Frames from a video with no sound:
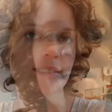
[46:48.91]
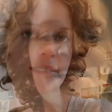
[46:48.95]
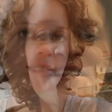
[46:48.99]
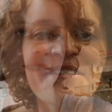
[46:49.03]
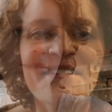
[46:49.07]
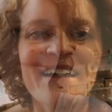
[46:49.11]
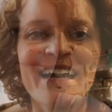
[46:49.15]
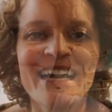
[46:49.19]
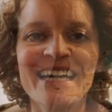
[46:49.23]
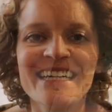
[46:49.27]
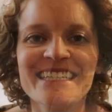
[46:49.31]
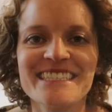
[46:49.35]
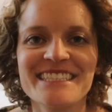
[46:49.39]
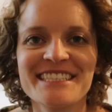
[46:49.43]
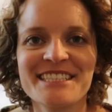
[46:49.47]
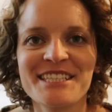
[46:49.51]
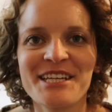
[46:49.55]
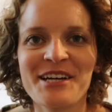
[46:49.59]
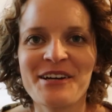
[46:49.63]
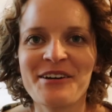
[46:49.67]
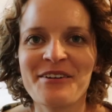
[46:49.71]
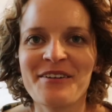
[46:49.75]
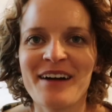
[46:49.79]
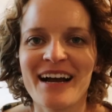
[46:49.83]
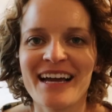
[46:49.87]
All right,
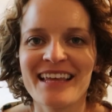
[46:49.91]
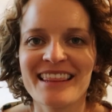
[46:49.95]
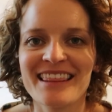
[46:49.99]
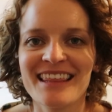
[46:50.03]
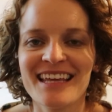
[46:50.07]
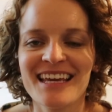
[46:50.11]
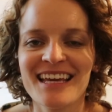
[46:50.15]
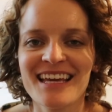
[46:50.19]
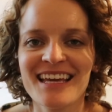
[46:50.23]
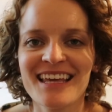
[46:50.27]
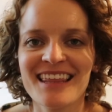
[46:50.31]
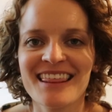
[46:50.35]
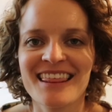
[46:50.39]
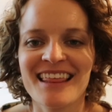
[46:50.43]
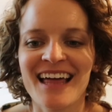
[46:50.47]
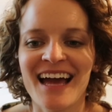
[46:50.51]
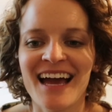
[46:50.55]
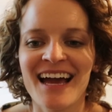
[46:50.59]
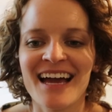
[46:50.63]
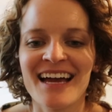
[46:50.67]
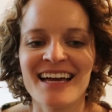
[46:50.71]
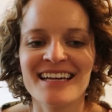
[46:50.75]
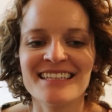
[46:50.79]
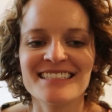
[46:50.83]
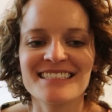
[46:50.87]
so I think
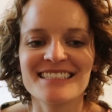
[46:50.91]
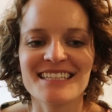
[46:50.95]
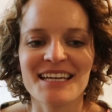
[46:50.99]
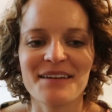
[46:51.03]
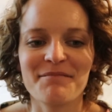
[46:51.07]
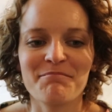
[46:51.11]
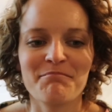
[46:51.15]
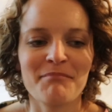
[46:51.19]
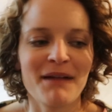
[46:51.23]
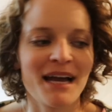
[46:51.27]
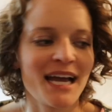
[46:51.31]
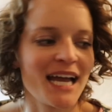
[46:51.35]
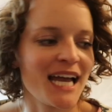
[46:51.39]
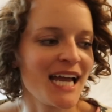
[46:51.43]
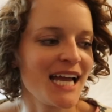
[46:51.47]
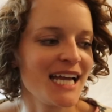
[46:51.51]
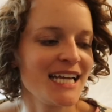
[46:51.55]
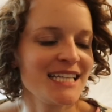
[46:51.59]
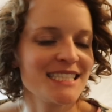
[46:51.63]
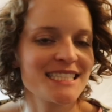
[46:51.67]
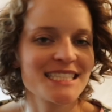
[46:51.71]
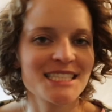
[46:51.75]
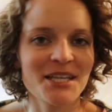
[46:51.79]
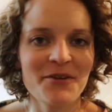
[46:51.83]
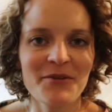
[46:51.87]
that
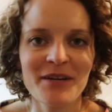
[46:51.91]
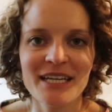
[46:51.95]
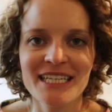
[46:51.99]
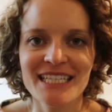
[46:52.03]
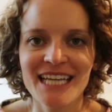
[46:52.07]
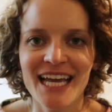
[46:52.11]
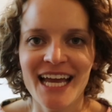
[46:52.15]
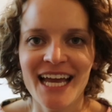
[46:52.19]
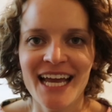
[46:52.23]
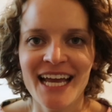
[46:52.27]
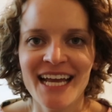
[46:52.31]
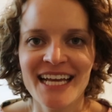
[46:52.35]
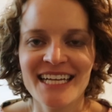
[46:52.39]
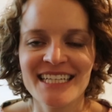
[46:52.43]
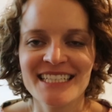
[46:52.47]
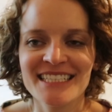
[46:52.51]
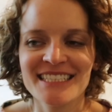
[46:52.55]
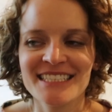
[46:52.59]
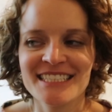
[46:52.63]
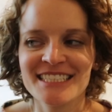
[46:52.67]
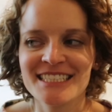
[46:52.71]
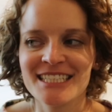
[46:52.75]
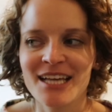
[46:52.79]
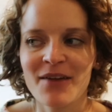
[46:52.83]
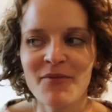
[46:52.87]
my sewing day
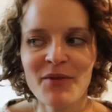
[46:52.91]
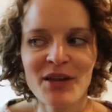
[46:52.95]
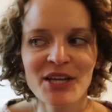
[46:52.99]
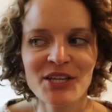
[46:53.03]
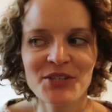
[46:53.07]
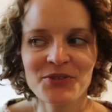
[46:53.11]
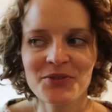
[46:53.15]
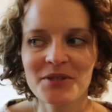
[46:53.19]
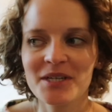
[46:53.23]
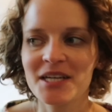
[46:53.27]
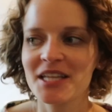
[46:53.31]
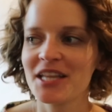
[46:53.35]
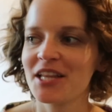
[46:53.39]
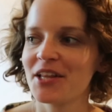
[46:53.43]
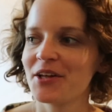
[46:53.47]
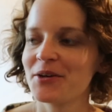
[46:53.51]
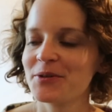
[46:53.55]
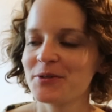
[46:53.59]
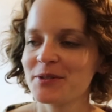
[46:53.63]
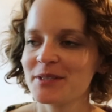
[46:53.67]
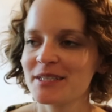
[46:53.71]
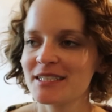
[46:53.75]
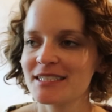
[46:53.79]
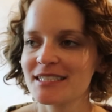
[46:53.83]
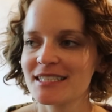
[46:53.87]
is coming to a
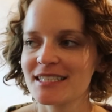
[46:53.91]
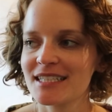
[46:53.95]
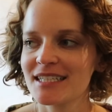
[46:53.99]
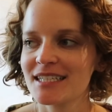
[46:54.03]
close.